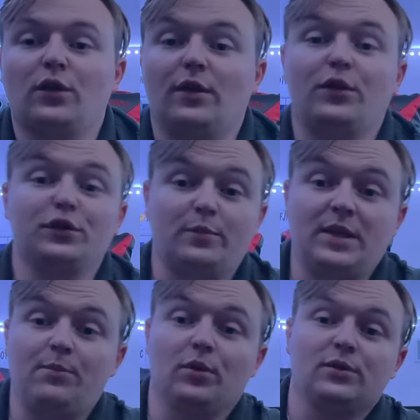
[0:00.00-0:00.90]
There's
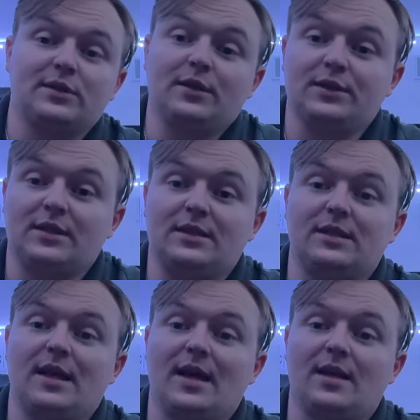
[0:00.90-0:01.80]
people still to this
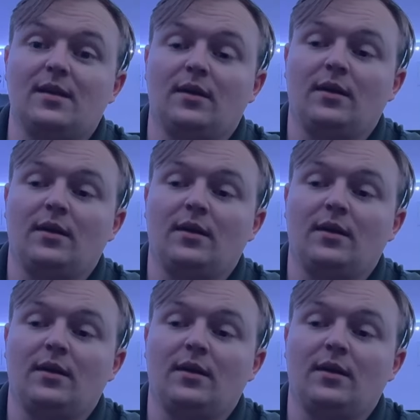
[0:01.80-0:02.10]
day